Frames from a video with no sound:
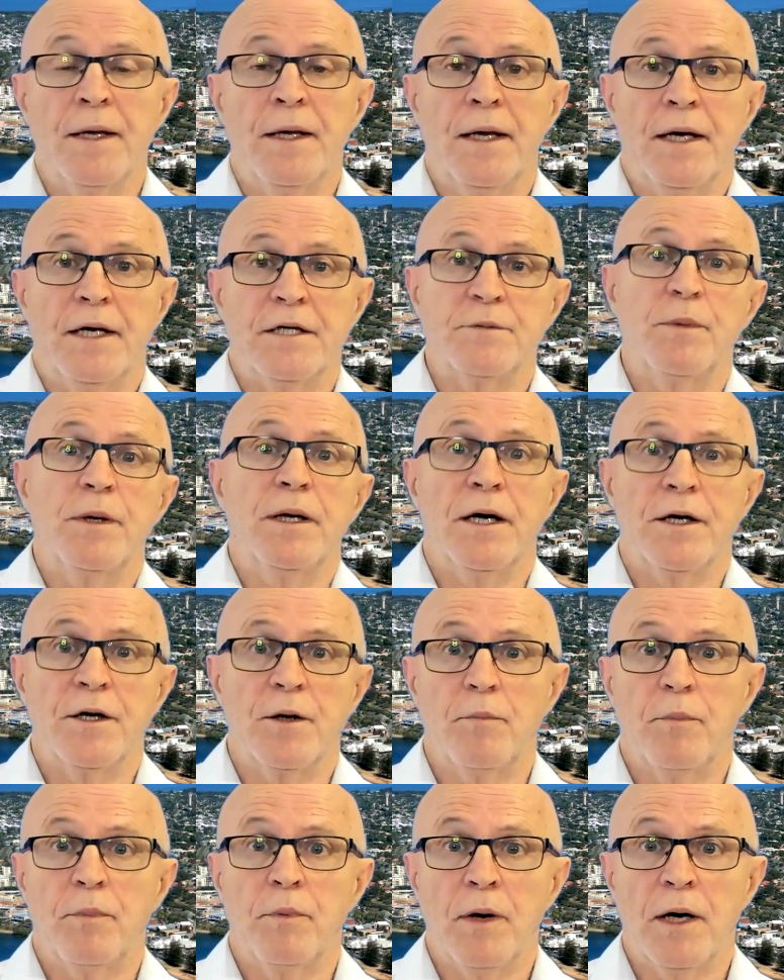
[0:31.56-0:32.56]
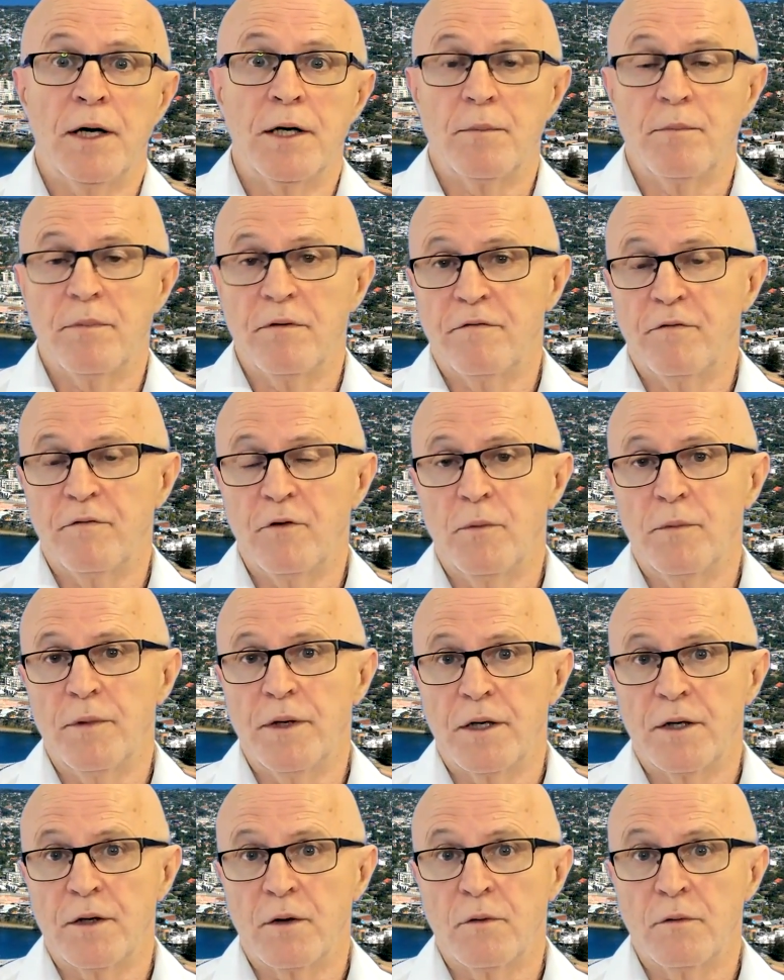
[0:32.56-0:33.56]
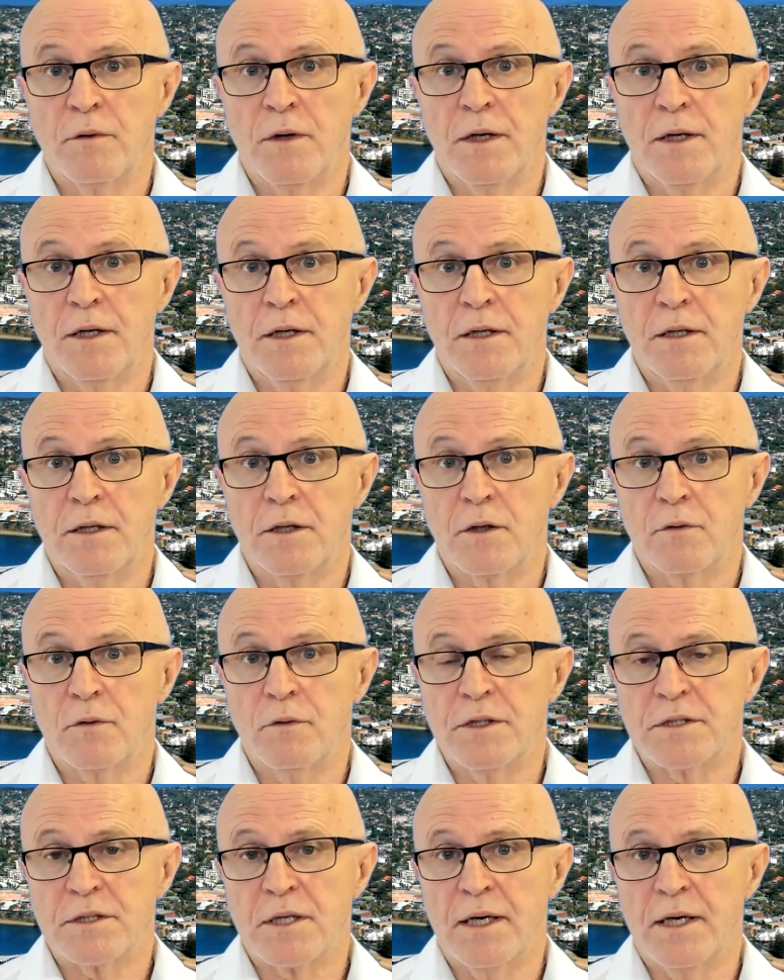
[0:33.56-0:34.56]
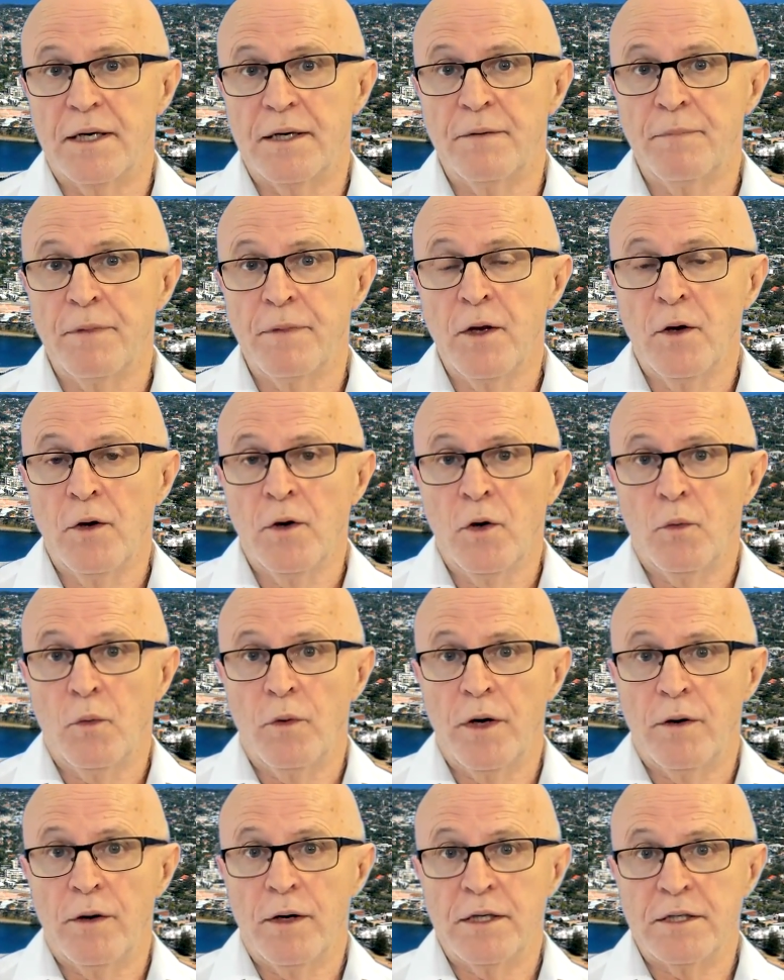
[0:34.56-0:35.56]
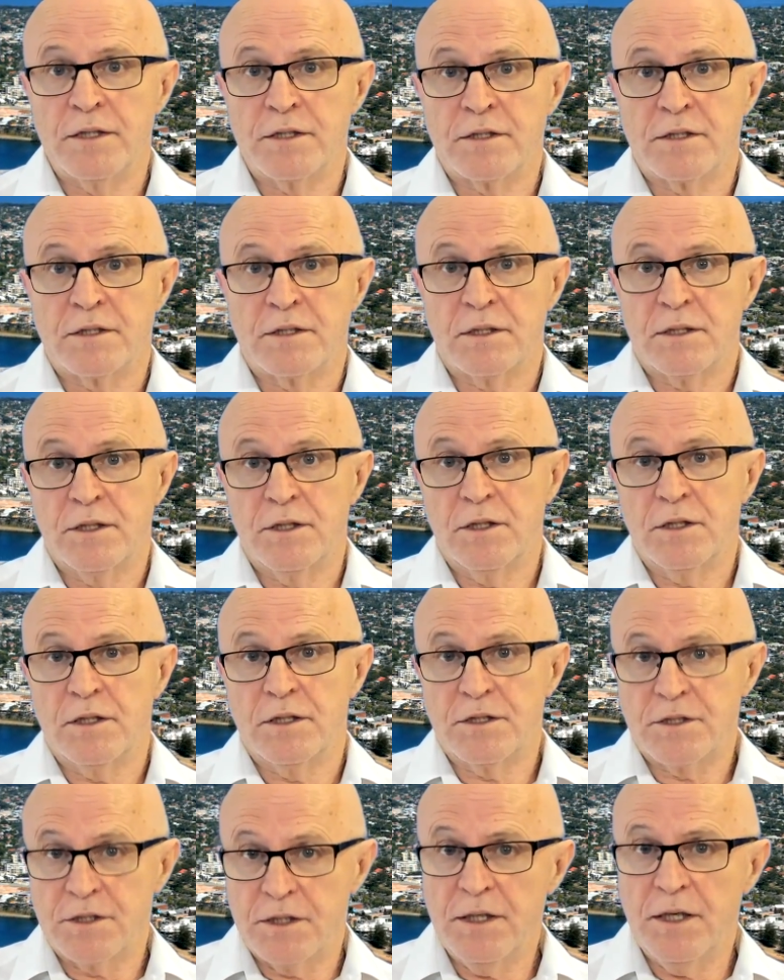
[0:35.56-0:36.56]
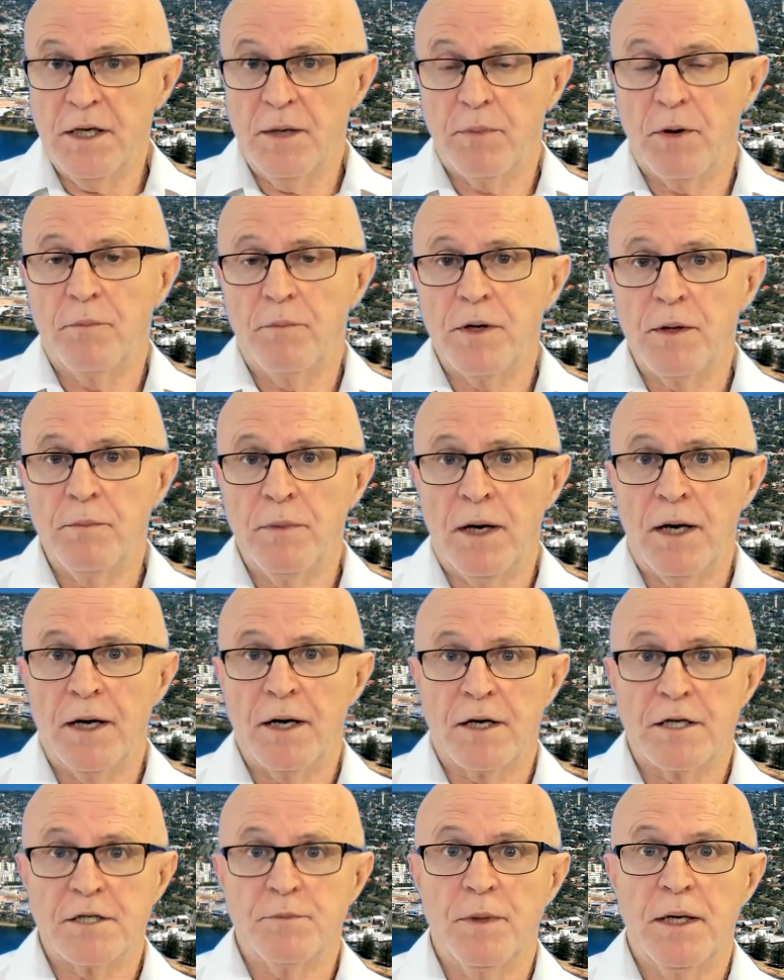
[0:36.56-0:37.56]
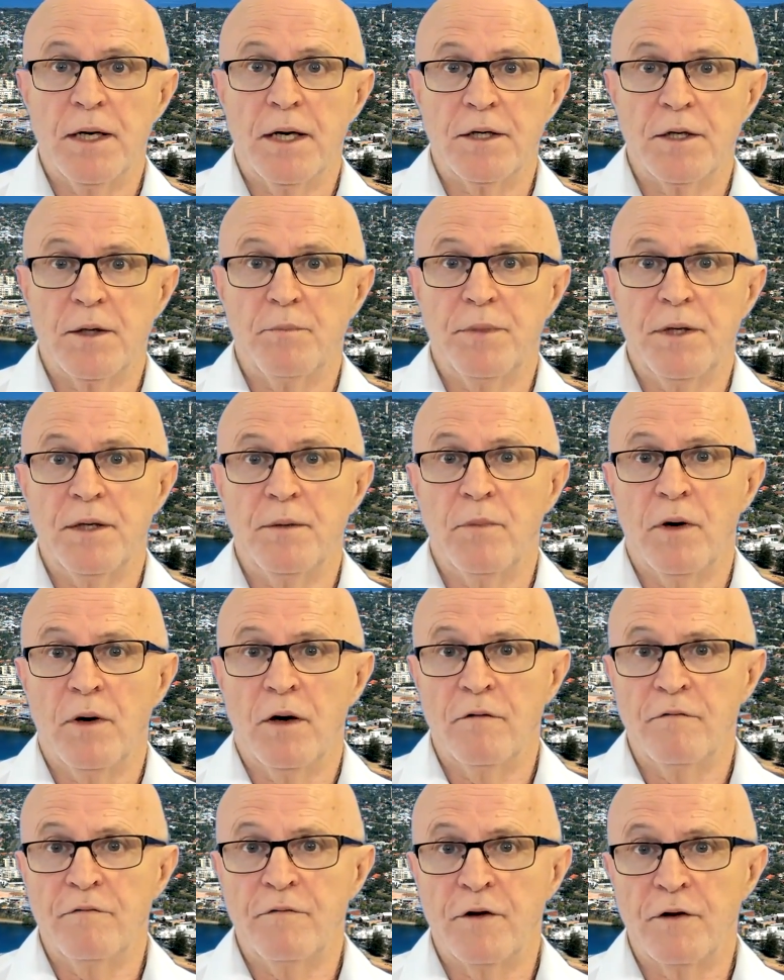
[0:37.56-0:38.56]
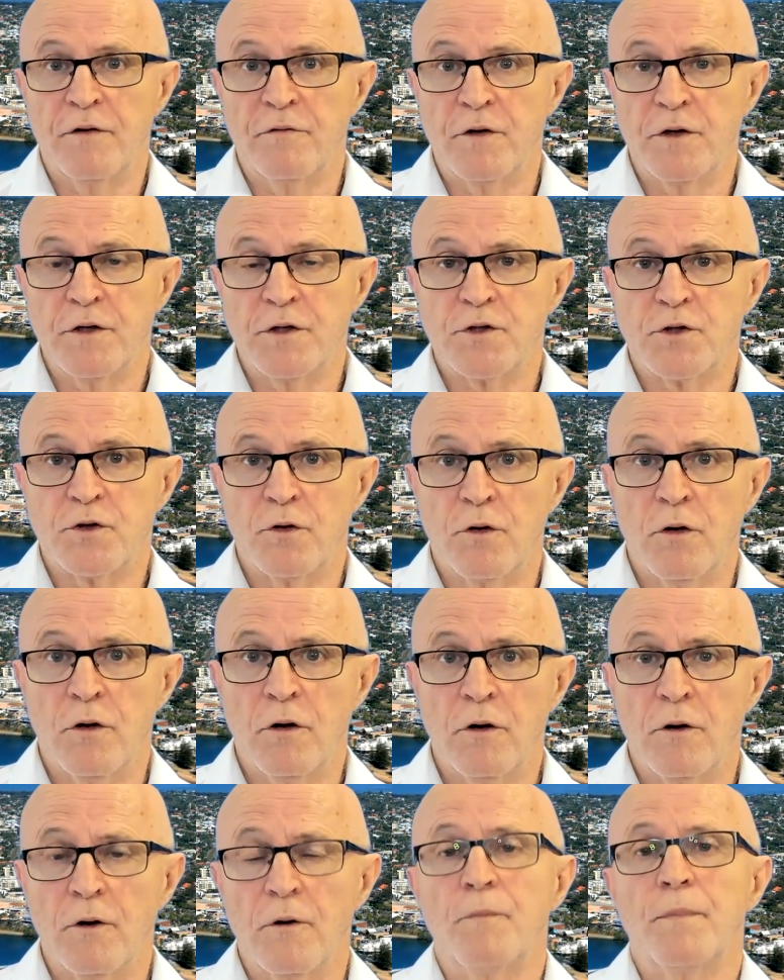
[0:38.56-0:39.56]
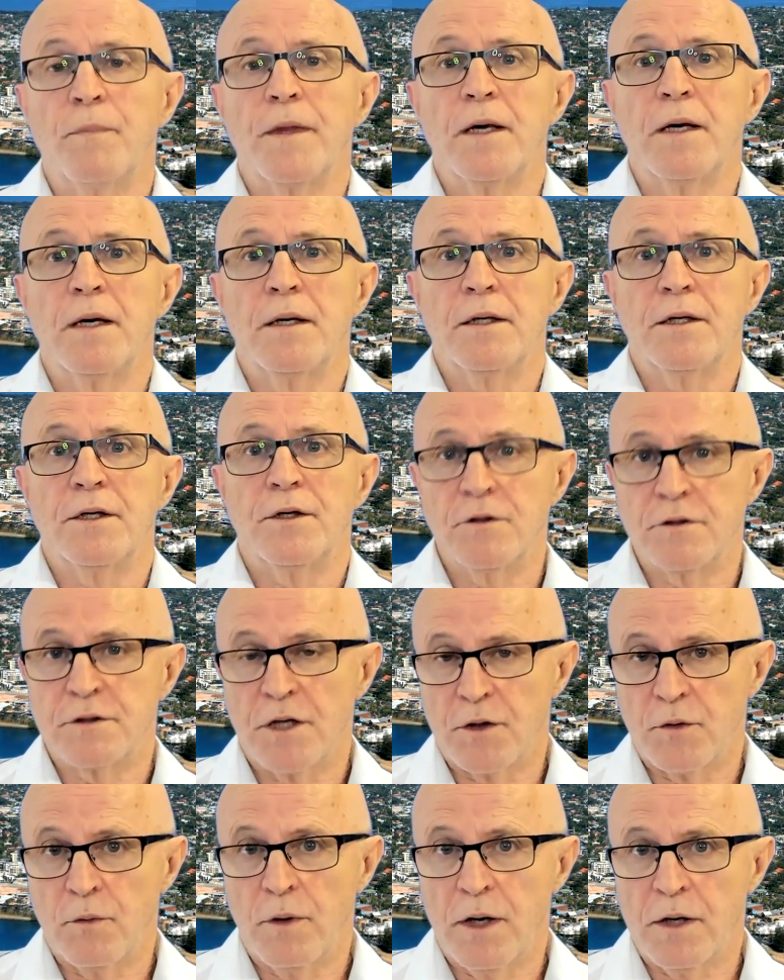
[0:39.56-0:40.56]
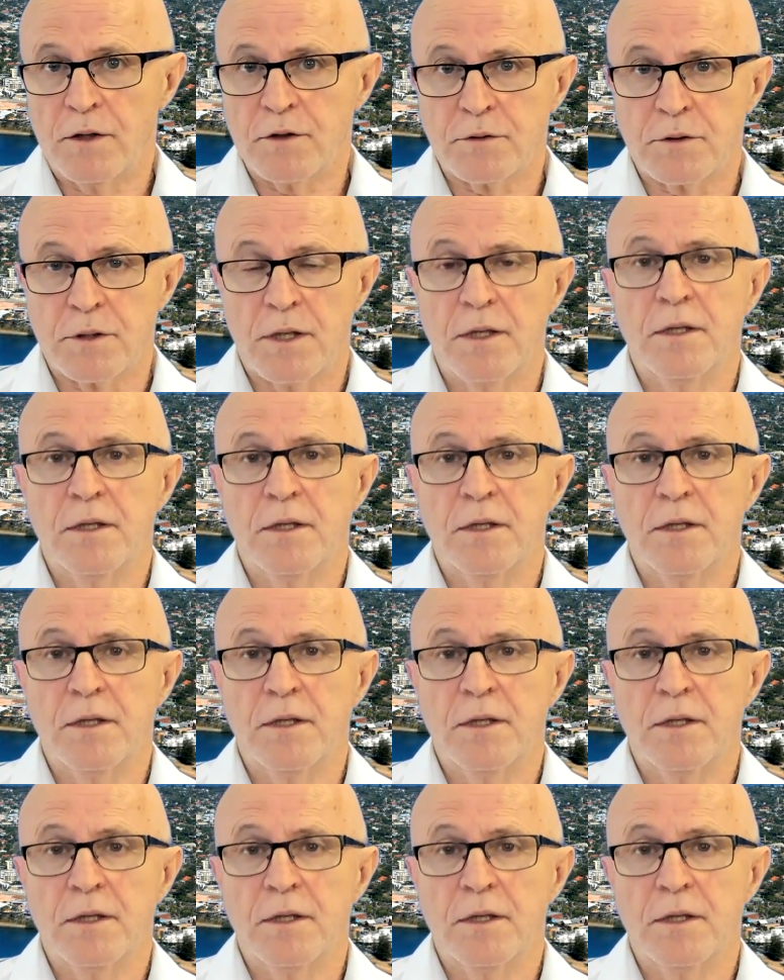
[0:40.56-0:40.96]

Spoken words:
has been underperforming in Queensland, whereas the Sydney property market has been underpinned by a very, very strong New South Wales